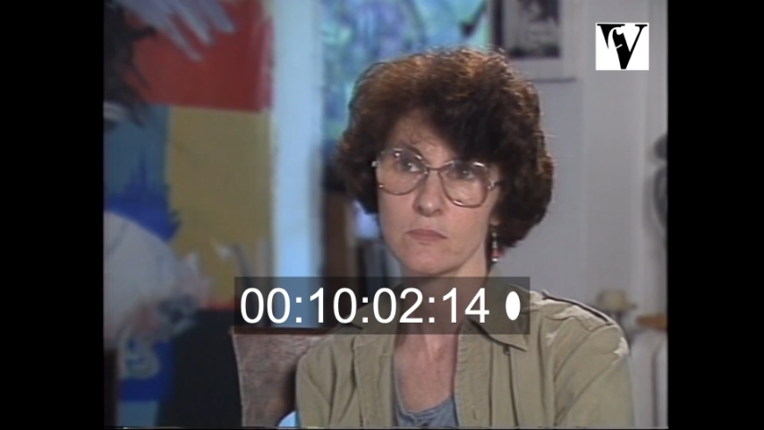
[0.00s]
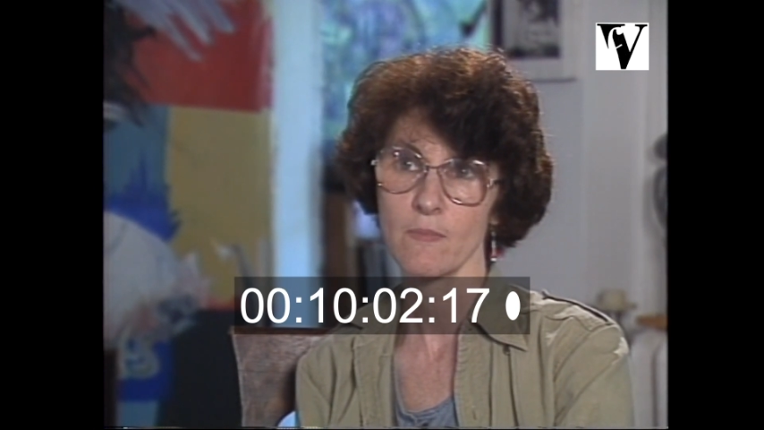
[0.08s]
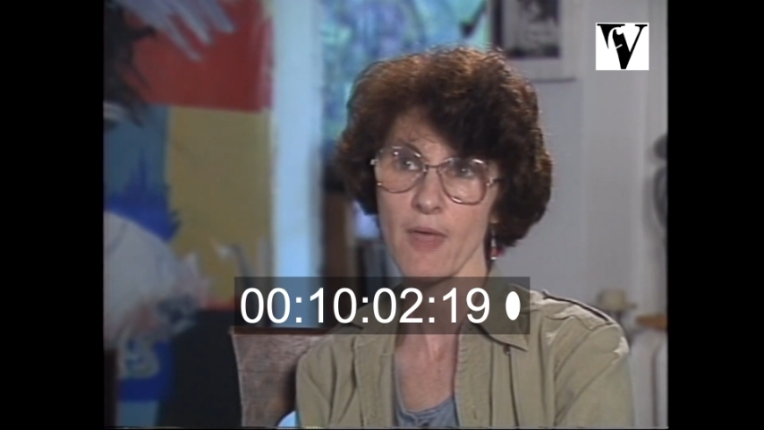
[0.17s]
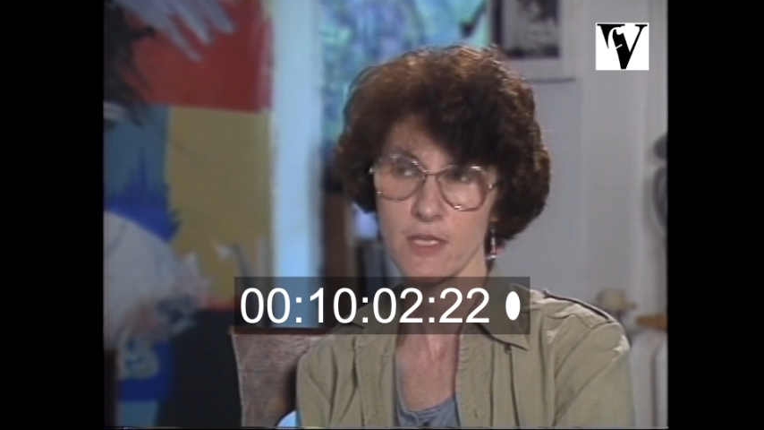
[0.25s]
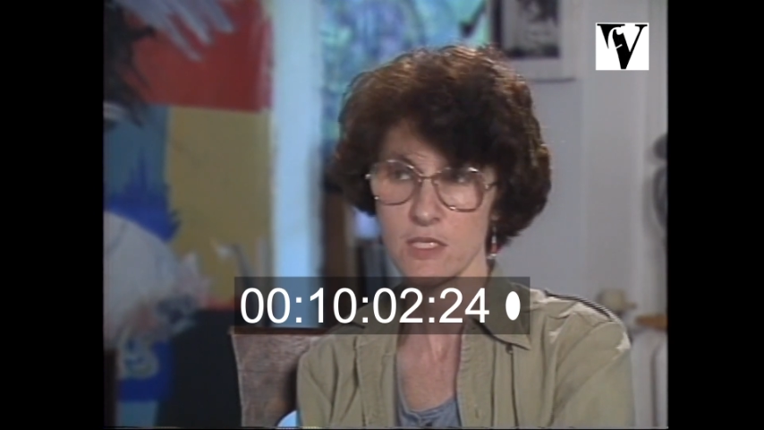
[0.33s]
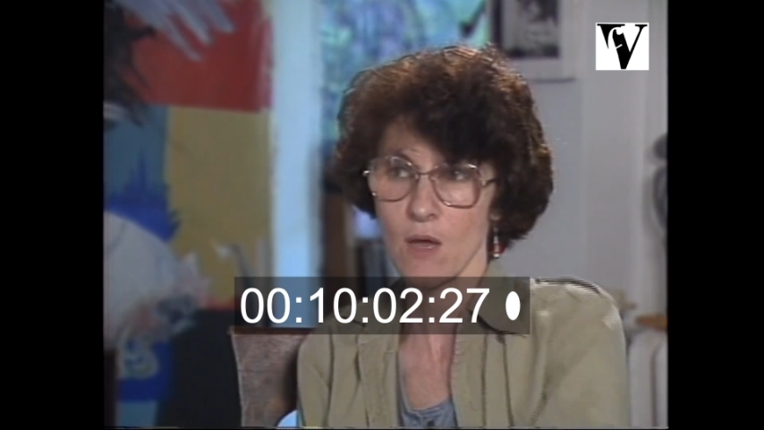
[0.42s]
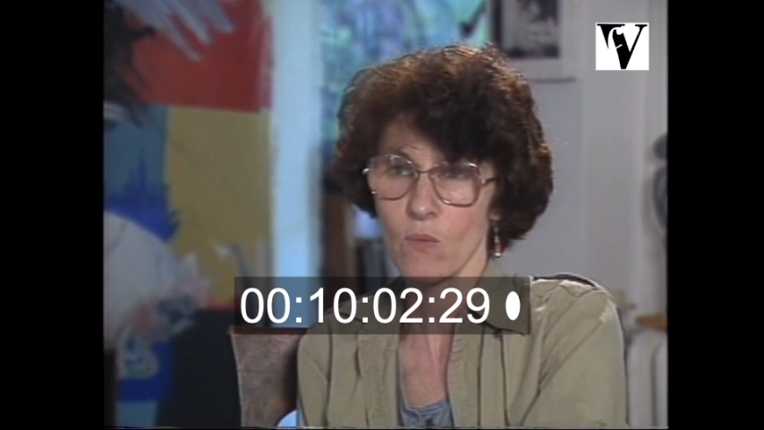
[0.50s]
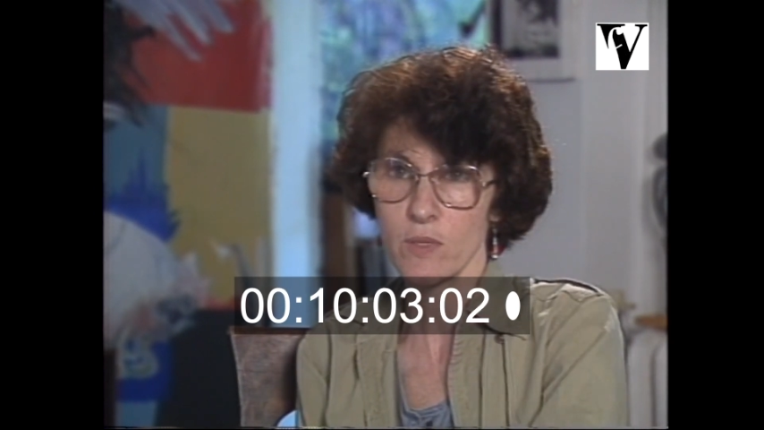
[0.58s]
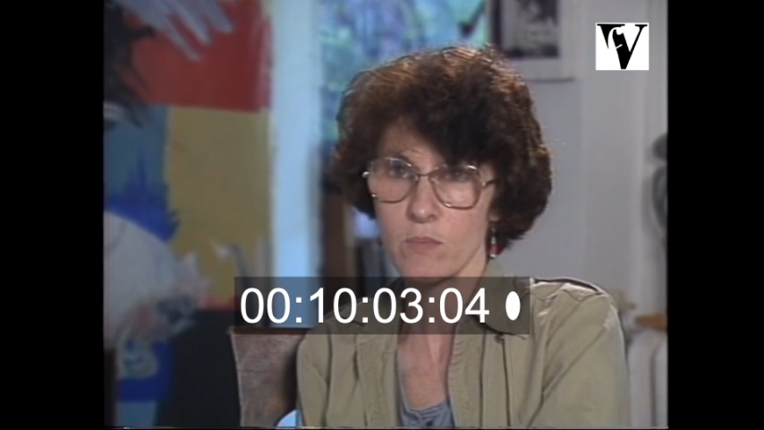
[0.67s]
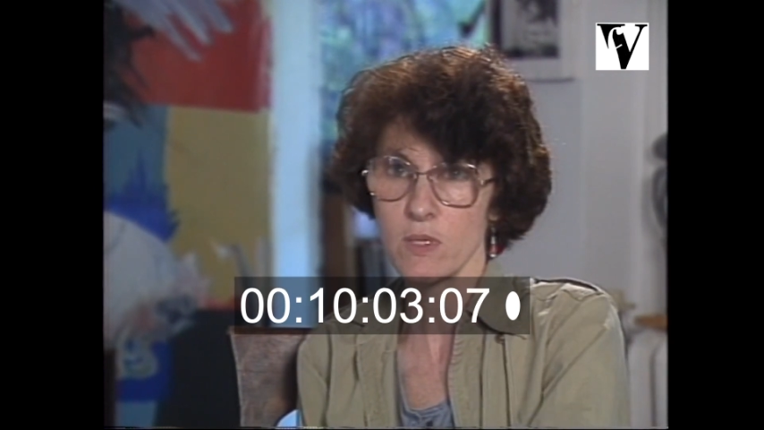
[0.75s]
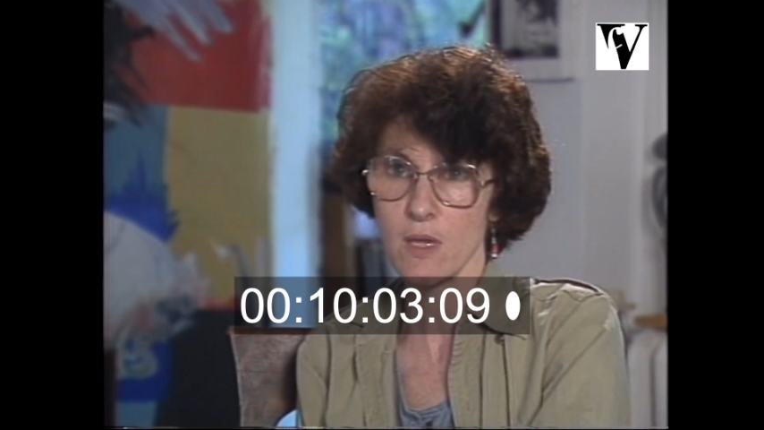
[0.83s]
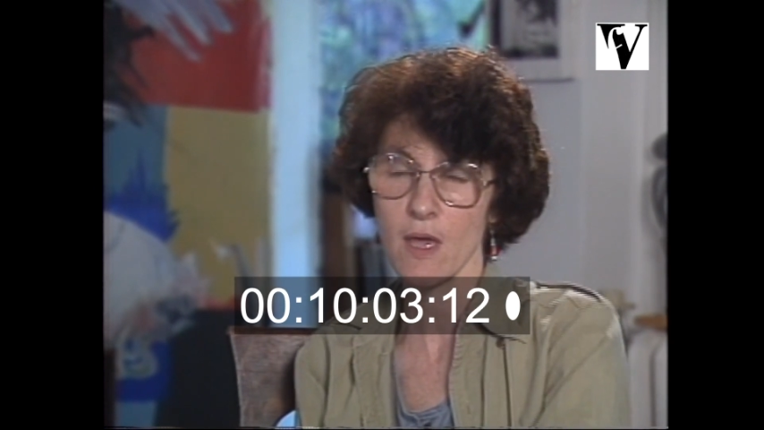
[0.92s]
That's how
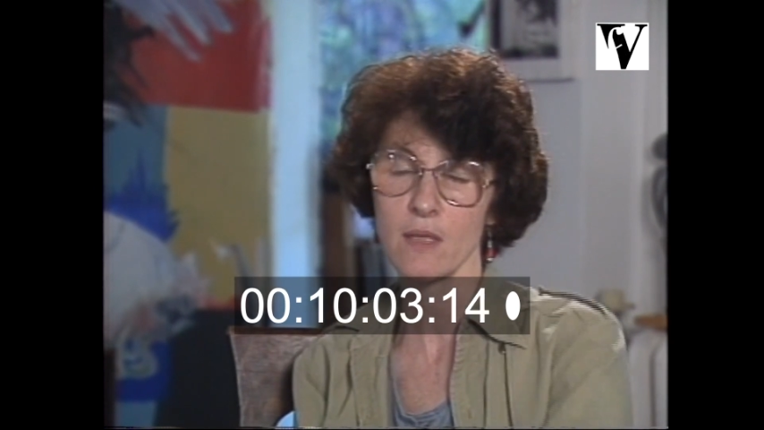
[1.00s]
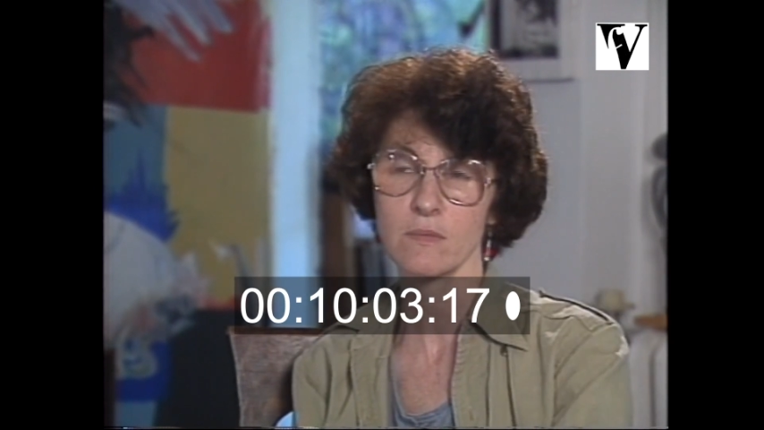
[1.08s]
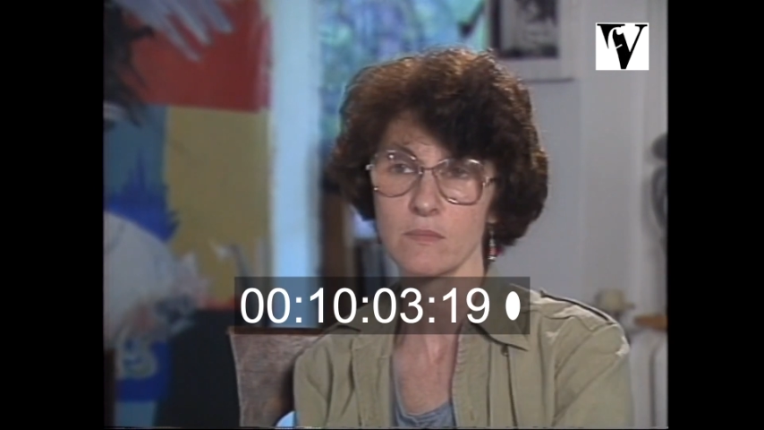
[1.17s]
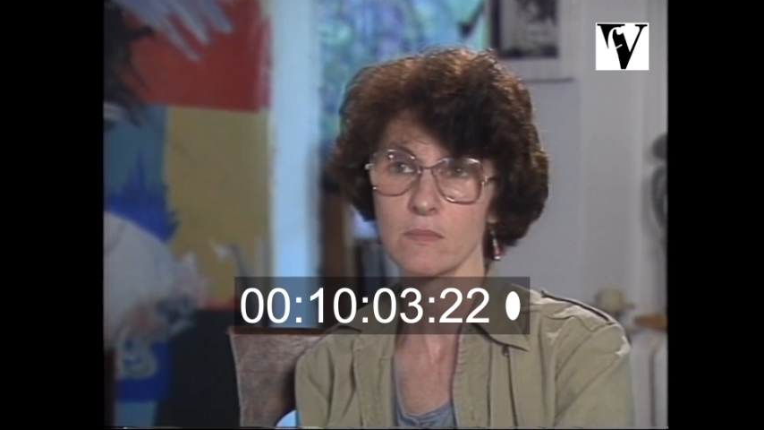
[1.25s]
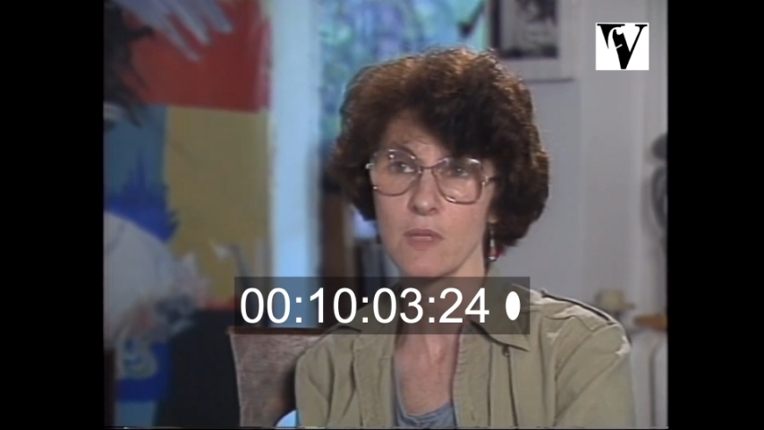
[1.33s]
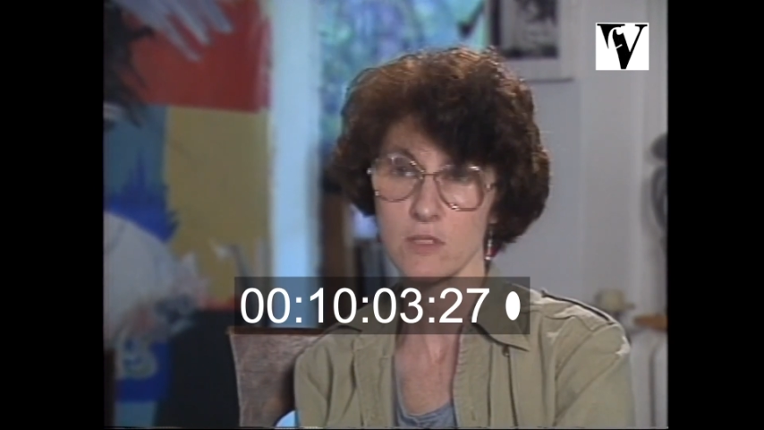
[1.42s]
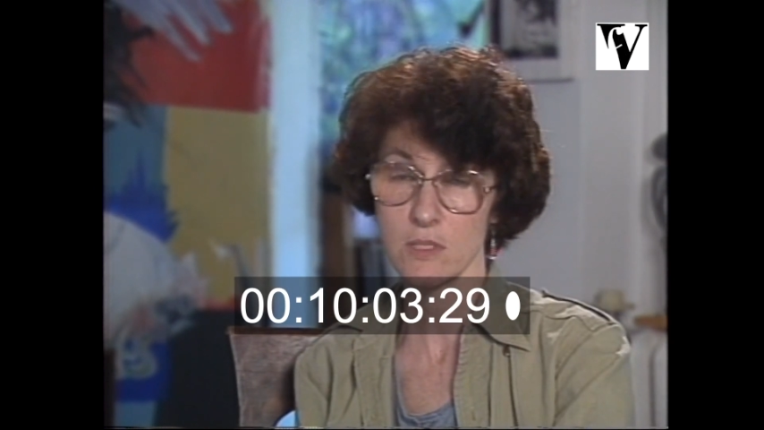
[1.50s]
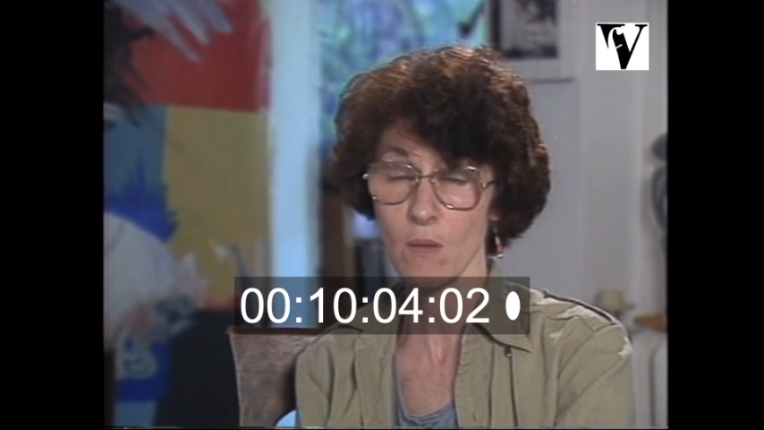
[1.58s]
we began. That's